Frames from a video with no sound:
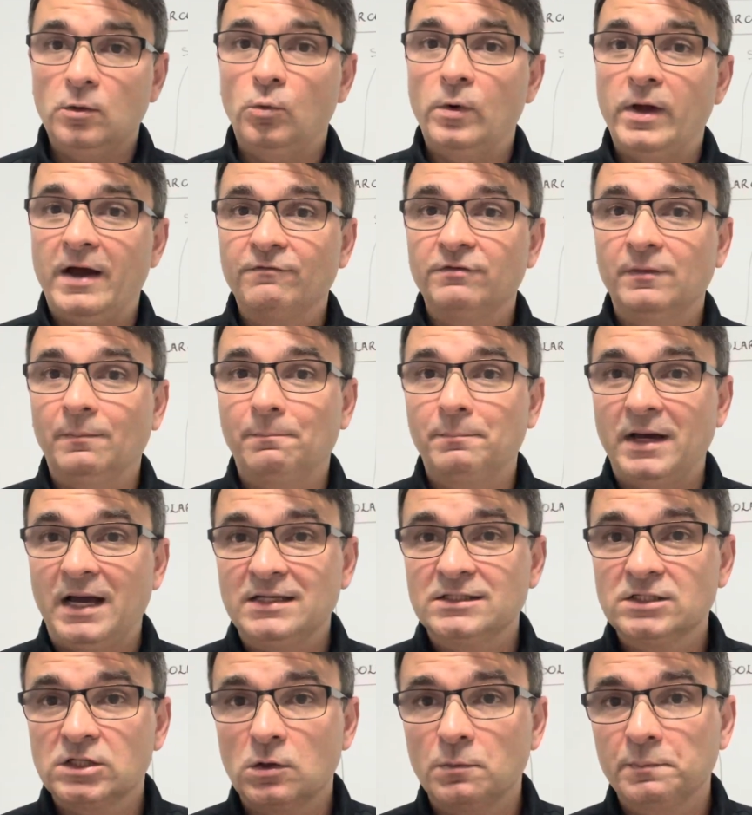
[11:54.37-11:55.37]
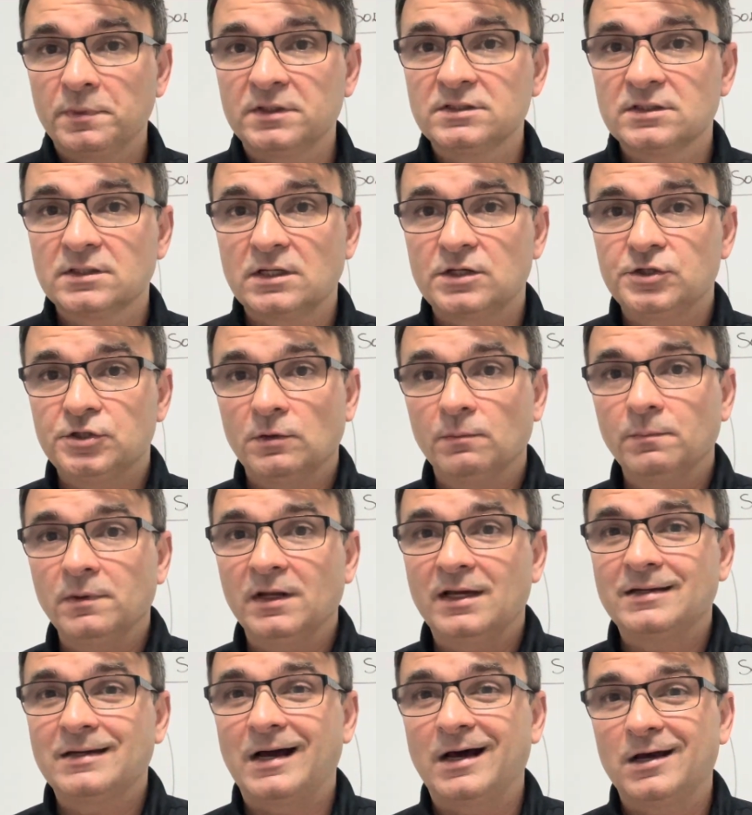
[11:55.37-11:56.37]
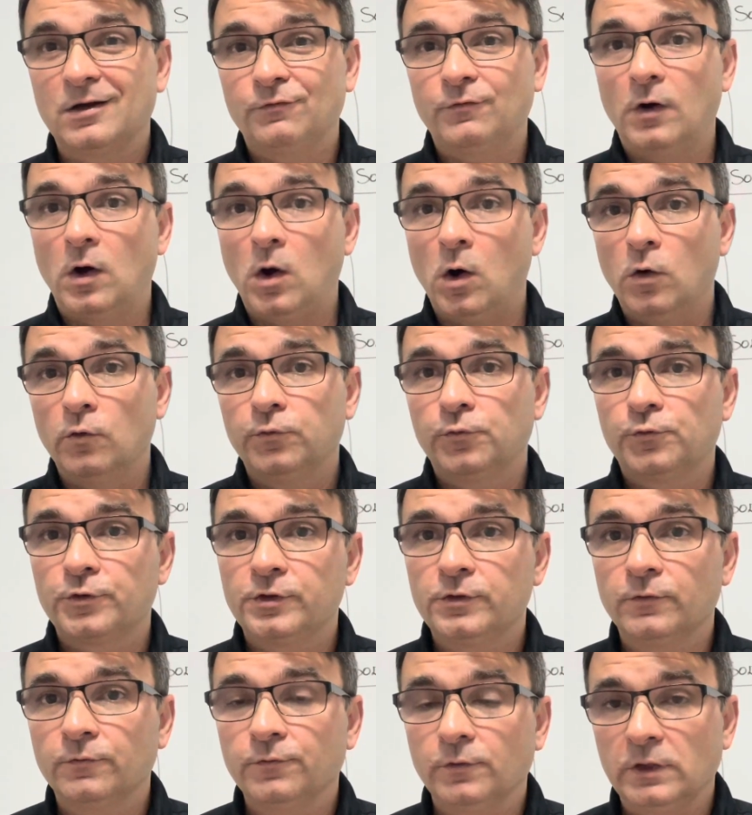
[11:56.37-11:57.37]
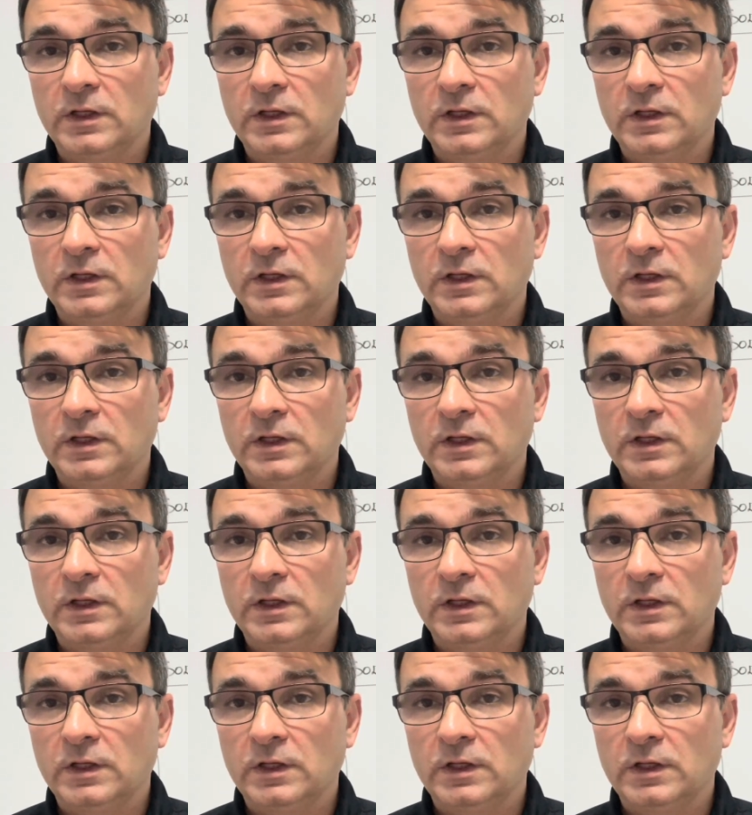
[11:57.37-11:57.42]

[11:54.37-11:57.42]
We have the best compensation plan out of all Freedom